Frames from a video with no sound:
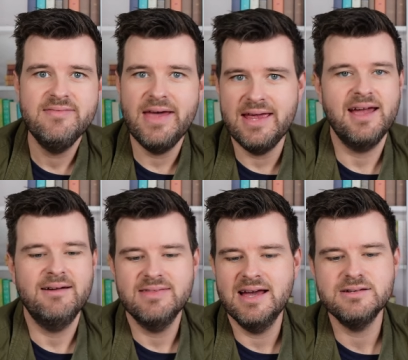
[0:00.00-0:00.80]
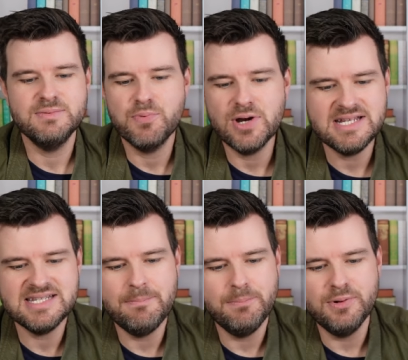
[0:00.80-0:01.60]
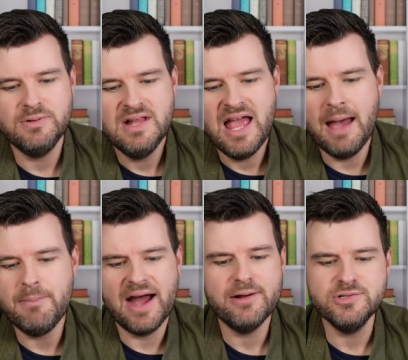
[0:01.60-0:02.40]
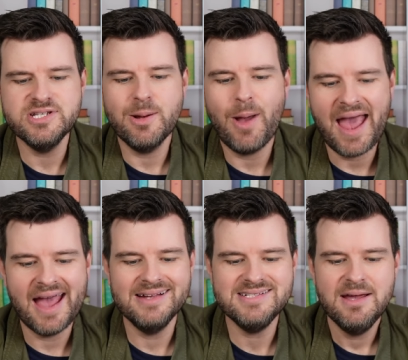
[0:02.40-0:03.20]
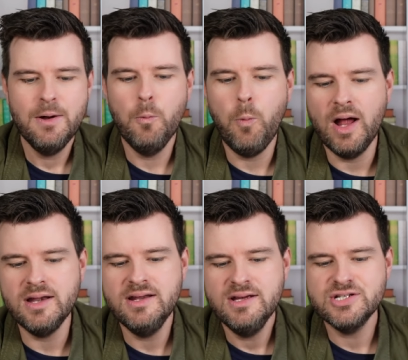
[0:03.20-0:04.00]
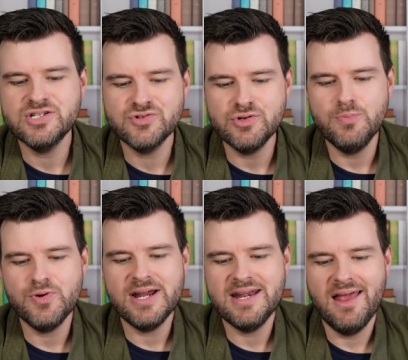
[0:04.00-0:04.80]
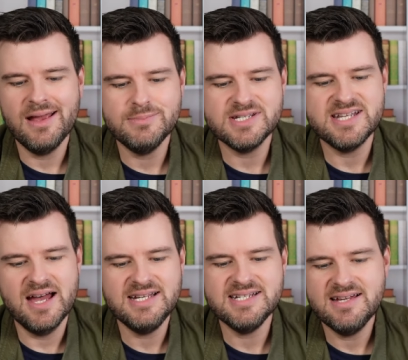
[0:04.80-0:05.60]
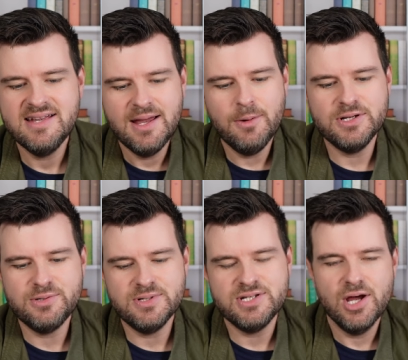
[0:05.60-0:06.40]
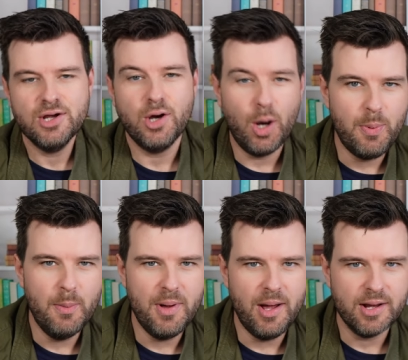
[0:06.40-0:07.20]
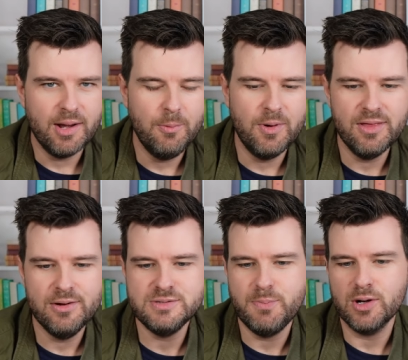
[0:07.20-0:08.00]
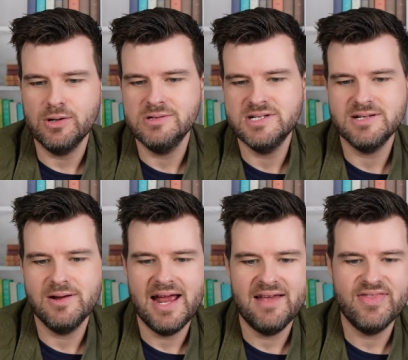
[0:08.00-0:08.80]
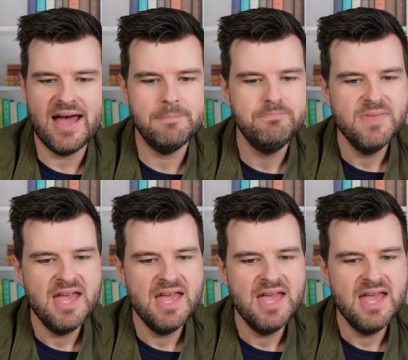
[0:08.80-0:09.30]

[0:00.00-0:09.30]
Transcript: There you go, that was pretty simple. I also had one strawberry and lime cider, which was Copperberg, one of those bottles, so I had that.